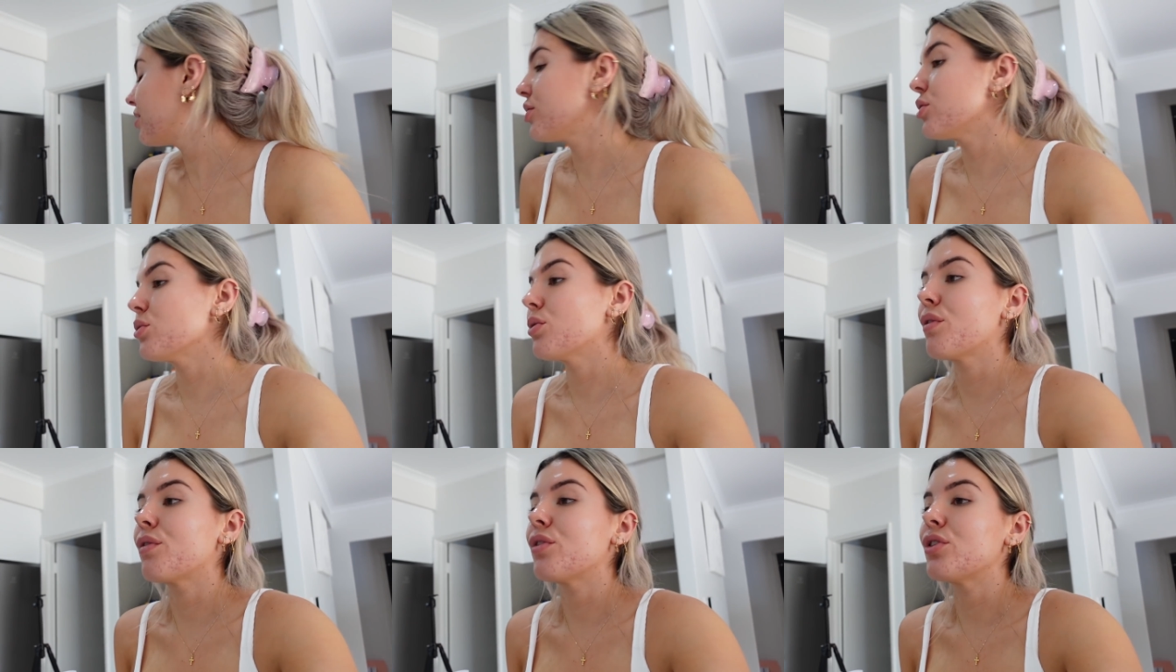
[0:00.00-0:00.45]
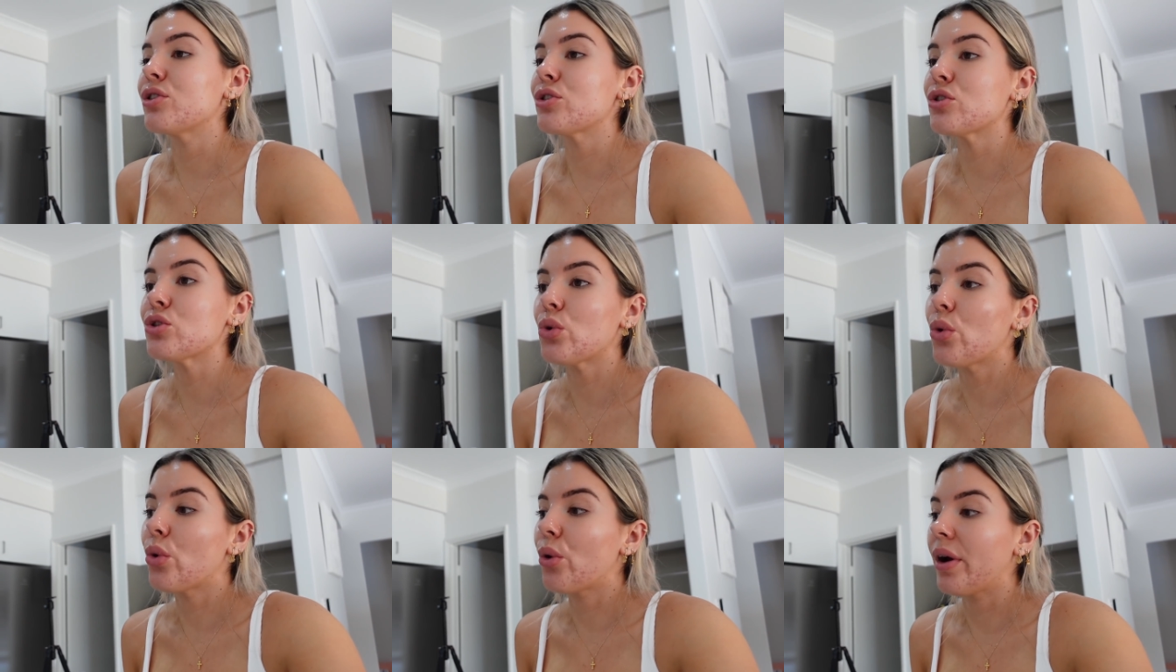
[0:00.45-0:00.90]
do a few
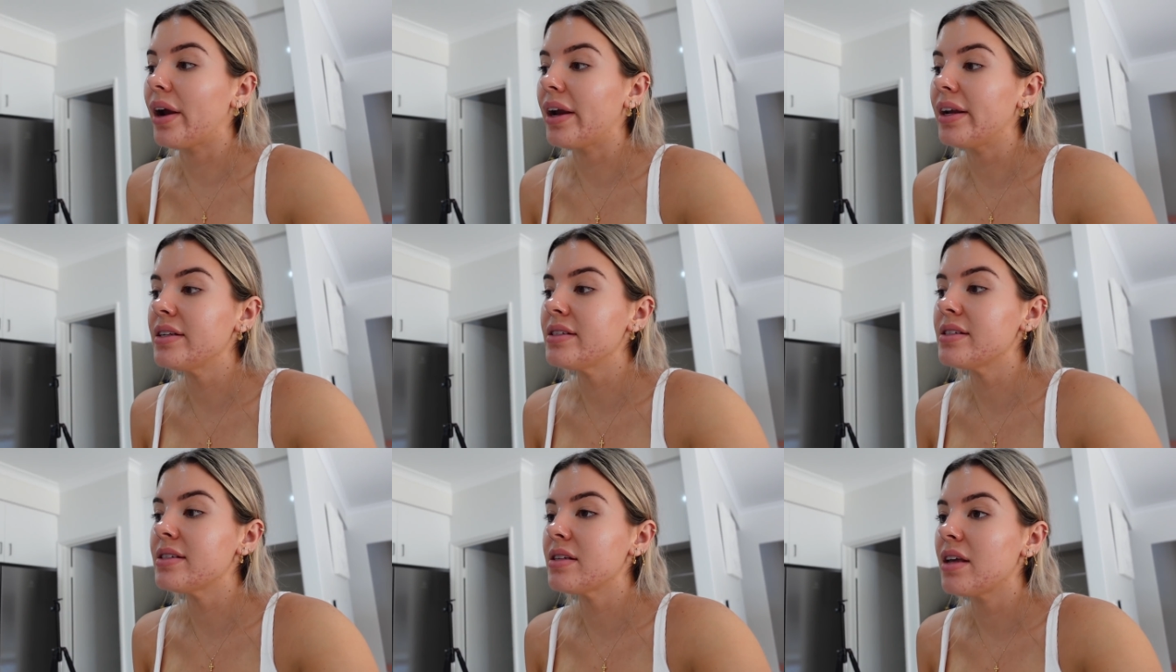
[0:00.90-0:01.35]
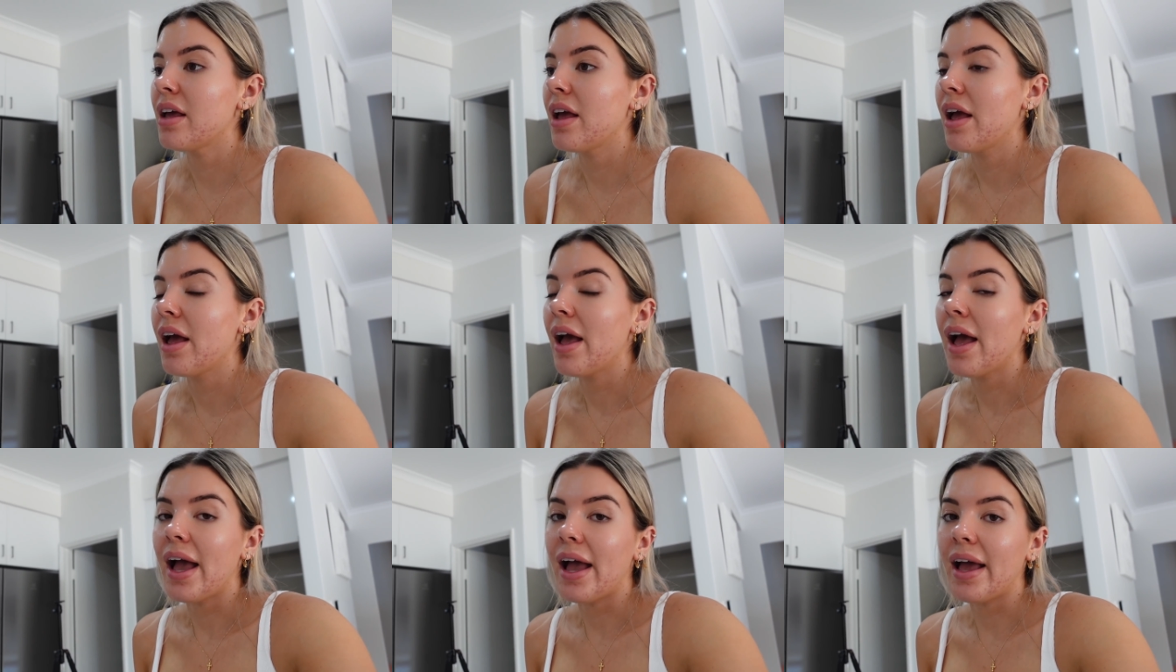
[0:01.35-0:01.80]
stories
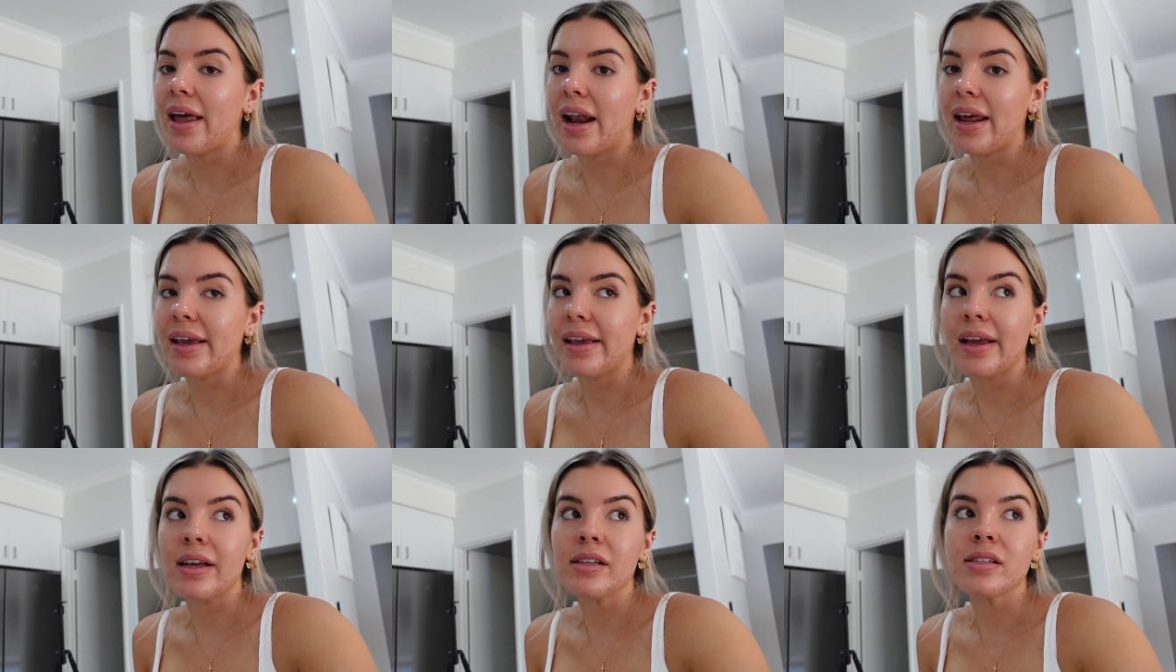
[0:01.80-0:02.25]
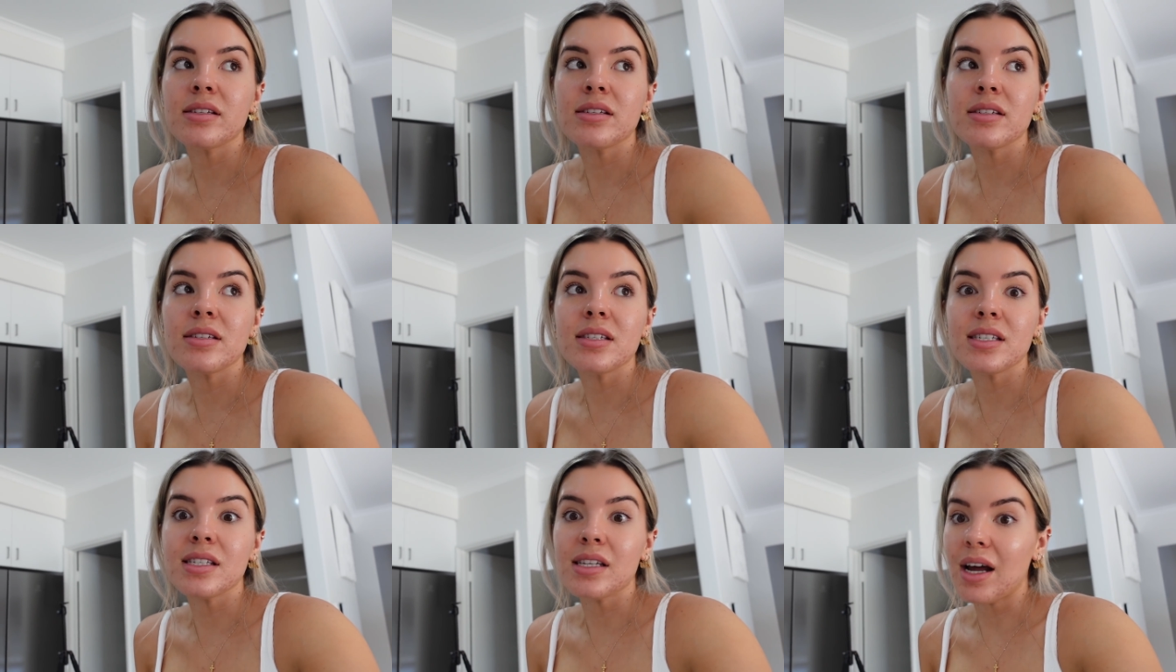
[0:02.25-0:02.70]
and I
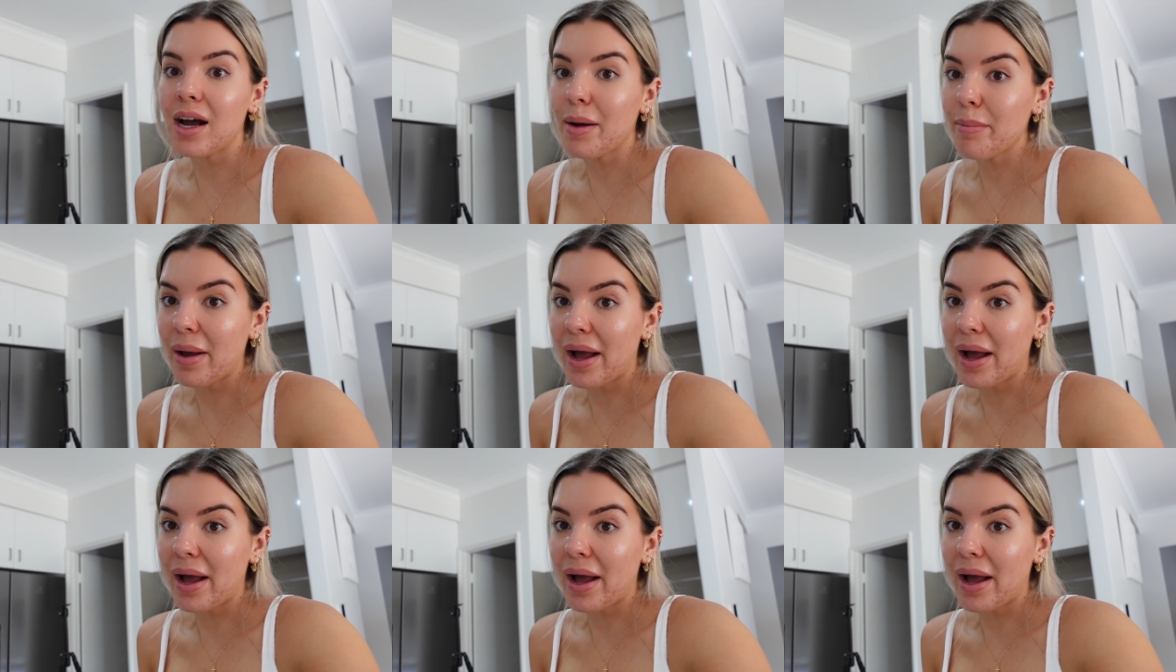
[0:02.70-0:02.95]
guess start